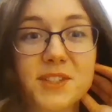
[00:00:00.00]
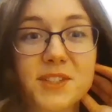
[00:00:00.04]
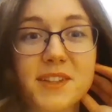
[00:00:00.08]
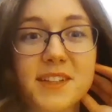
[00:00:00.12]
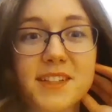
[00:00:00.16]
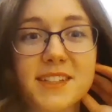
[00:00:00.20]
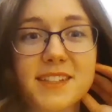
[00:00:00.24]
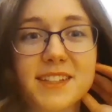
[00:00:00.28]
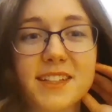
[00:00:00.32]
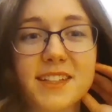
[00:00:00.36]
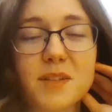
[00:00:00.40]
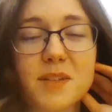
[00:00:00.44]
on
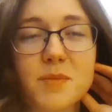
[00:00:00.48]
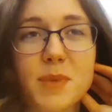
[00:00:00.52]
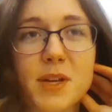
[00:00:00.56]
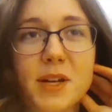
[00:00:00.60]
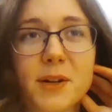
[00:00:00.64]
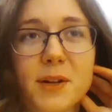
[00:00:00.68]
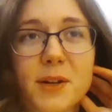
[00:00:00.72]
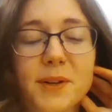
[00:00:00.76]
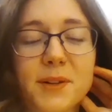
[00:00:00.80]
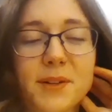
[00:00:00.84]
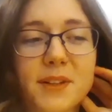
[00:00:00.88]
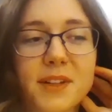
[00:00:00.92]
this a little
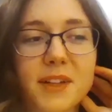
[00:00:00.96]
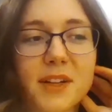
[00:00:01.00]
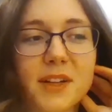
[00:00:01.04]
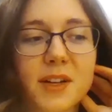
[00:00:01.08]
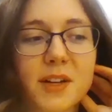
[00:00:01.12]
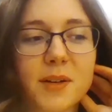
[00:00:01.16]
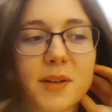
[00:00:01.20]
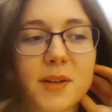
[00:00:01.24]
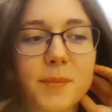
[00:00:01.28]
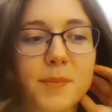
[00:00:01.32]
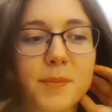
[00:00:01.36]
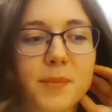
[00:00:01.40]
bit
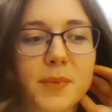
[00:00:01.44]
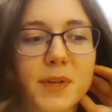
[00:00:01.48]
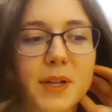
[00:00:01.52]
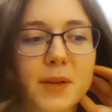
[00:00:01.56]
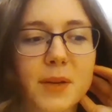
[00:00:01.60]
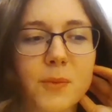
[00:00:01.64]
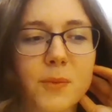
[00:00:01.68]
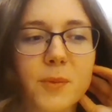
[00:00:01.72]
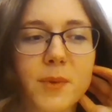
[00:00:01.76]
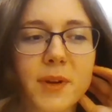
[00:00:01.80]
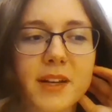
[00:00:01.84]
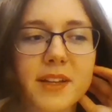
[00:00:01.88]
earlier,
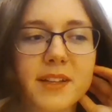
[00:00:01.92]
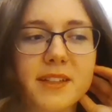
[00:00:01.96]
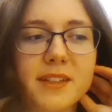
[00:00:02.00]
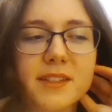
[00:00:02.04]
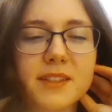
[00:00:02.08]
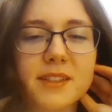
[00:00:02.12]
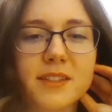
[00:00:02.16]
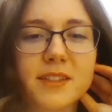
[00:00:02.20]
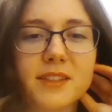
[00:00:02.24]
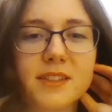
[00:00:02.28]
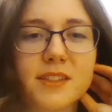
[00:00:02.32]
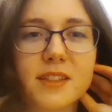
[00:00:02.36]
but what is
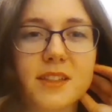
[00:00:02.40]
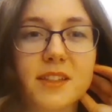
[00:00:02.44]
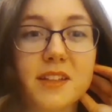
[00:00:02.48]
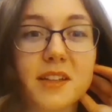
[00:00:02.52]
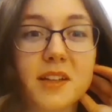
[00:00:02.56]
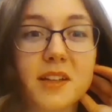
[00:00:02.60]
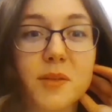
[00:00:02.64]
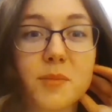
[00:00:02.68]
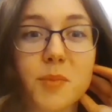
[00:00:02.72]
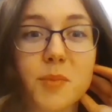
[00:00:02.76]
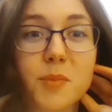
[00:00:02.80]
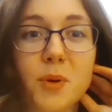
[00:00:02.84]

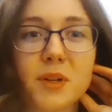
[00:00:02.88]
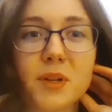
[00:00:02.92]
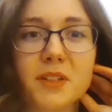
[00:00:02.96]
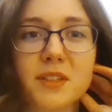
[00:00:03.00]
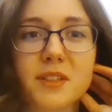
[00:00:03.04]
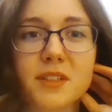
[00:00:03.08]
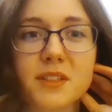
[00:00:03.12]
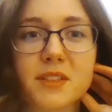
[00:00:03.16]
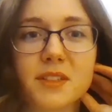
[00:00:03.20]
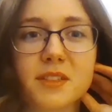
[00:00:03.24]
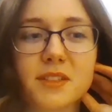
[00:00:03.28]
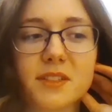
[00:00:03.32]
the
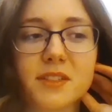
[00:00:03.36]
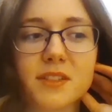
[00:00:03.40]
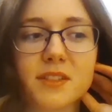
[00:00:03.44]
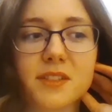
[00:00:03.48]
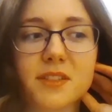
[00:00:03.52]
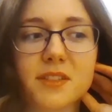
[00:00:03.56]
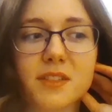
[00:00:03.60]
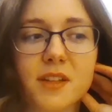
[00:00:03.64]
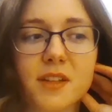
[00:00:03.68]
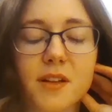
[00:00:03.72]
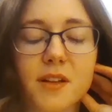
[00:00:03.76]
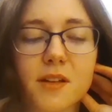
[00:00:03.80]
importance,
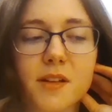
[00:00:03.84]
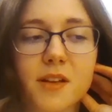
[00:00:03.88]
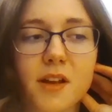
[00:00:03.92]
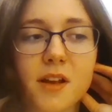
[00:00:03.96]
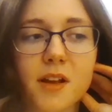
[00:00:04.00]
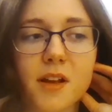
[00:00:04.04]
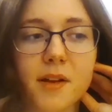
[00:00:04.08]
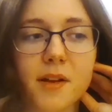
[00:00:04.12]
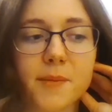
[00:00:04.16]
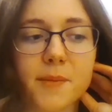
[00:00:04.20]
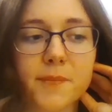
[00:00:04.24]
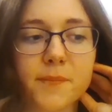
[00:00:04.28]

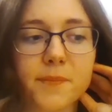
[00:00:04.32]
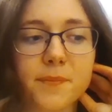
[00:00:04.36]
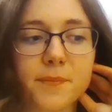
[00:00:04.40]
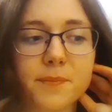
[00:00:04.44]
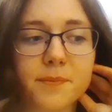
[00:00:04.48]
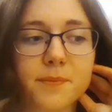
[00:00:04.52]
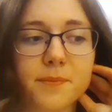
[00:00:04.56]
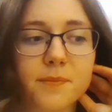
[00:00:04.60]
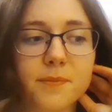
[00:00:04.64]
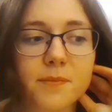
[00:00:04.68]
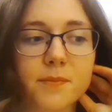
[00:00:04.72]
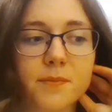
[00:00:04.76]
um,
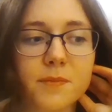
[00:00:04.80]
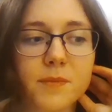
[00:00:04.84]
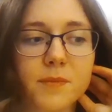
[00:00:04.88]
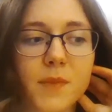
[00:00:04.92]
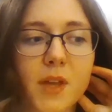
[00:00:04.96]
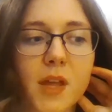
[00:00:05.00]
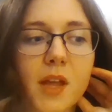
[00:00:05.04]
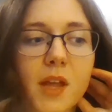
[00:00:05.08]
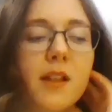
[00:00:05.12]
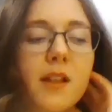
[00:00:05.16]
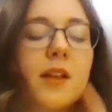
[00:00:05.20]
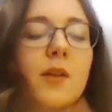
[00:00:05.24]

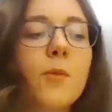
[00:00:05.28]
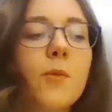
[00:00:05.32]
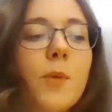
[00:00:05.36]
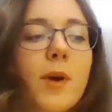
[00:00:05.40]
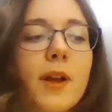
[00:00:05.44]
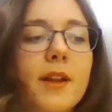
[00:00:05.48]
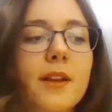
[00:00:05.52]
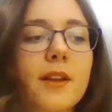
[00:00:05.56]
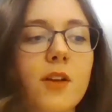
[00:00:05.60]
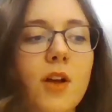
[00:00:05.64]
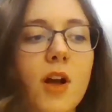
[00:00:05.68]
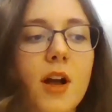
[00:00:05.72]
like
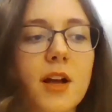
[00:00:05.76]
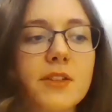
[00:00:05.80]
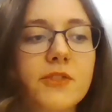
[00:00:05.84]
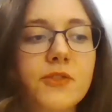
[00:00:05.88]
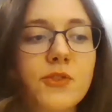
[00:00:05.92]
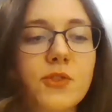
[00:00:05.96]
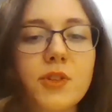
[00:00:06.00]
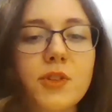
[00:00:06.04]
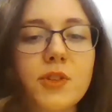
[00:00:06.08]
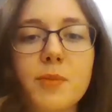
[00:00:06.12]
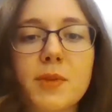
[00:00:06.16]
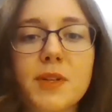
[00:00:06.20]
what caused
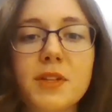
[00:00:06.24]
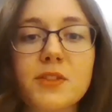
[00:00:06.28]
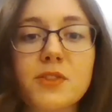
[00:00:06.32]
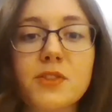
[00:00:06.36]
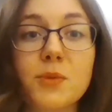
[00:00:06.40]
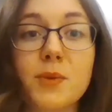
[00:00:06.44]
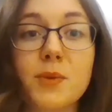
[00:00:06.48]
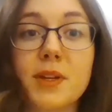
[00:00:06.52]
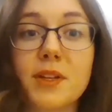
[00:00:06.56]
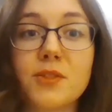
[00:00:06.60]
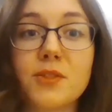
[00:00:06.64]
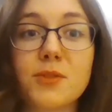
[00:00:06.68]
you to be
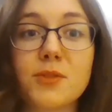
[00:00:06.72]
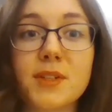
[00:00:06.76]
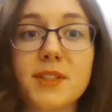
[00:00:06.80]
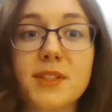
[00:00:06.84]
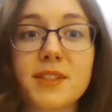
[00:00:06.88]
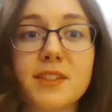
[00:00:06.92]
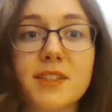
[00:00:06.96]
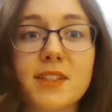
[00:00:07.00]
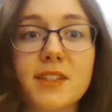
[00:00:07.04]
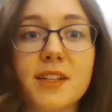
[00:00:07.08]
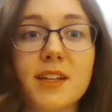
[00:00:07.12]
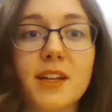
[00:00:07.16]
so
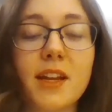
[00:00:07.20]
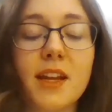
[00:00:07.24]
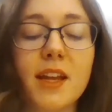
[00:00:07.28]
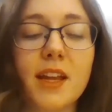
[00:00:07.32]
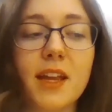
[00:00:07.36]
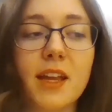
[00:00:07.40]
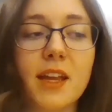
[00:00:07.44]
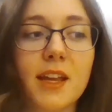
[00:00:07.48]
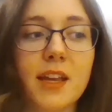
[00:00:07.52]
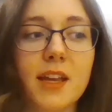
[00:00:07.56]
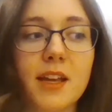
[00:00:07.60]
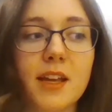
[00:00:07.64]
interested
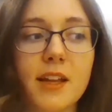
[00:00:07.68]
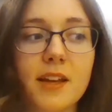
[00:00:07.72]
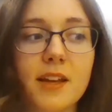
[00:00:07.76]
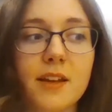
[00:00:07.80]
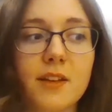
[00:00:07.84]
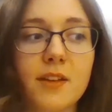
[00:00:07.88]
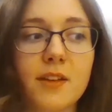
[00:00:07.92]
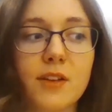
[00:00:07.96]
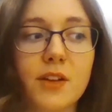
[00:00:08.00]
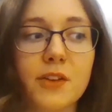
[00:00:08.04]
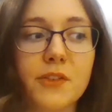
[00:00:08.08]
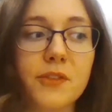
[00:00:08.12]

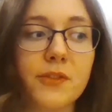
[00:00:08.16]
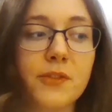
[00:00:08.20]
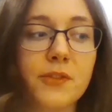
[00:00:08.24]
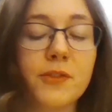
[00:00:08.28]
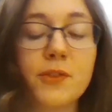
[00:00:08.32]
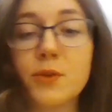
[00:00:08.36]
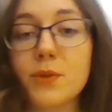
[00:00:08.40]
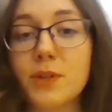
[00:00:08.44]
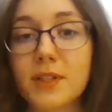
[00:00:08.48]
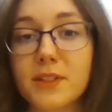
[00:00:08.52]
in food